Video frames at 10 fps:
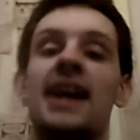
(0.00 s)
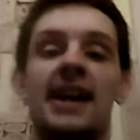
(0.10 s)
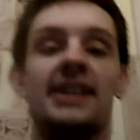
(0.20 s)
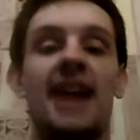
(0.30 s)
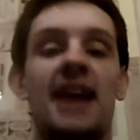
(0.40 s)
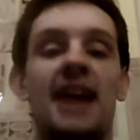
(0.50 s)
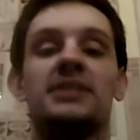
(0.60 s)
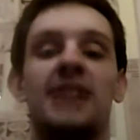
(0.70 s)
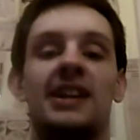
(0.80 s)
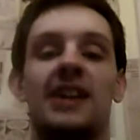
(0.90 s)
in
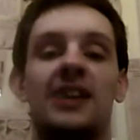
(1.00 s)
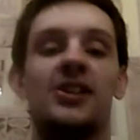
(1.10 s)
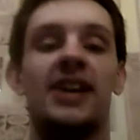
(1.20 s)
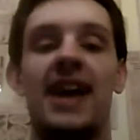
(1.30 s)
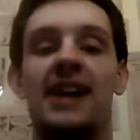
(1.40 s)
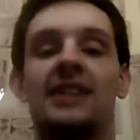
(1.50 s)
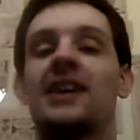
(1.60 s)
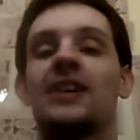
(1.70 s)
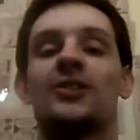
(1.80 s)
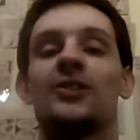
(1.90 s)
games, and you can't
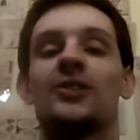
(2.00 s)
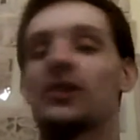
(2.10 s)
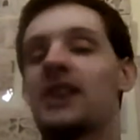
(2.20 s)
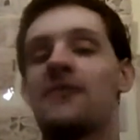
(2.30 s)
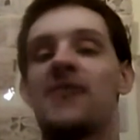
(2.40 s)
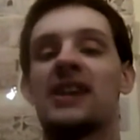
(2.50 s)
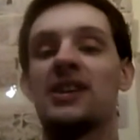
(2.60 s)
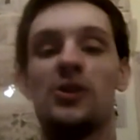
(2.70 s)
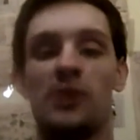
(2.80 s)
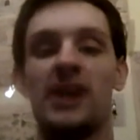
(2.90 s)
underlook that
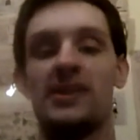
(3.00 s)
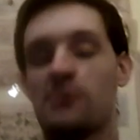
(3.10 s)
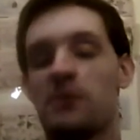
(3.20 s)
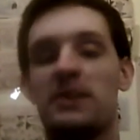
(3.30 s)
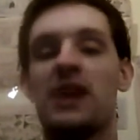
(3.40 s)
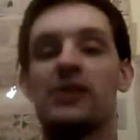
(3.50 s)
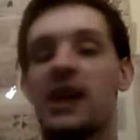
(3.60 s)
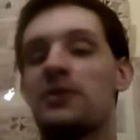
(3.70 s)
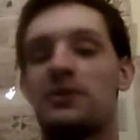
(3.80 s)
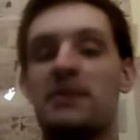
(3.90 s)
fact. Either one of them would be
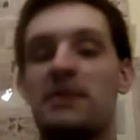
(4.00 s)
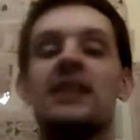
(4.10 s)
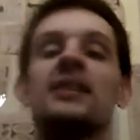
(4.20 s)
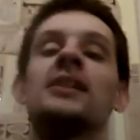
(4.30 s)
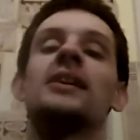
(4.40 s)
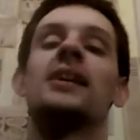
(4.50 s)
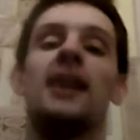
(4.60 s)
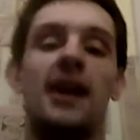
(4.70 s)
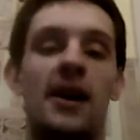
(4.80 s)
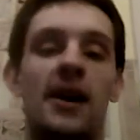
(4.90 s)
okay with me.
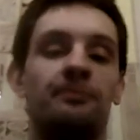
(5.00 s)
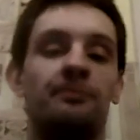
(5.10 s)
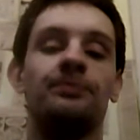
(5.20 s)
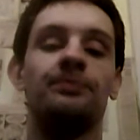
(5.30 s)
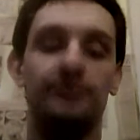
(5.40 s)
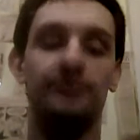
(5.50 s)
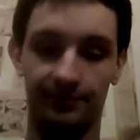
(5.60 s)
And